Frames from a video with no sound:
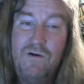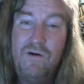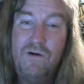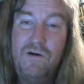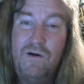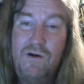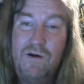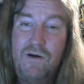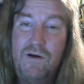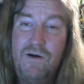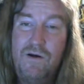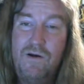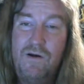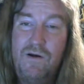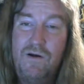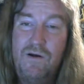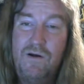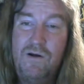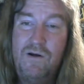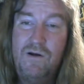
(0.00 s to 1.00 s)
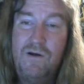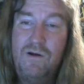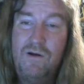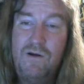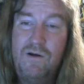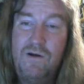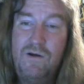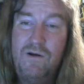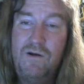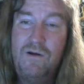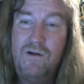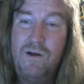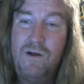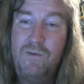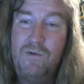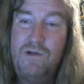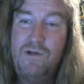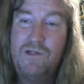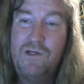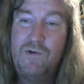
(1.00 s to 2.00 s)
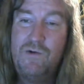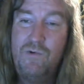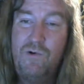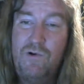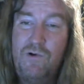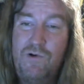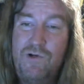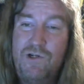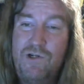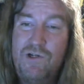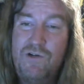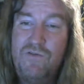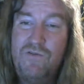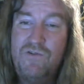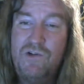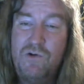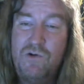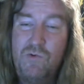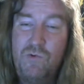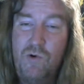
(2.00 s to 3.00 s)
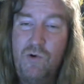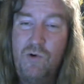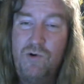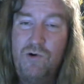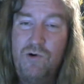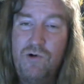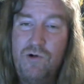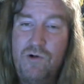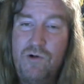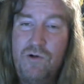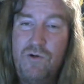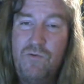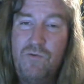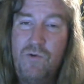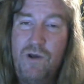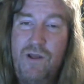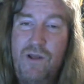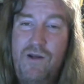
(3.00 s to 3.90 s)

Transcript: I'm going to say roll initiative, so roll your... Wait.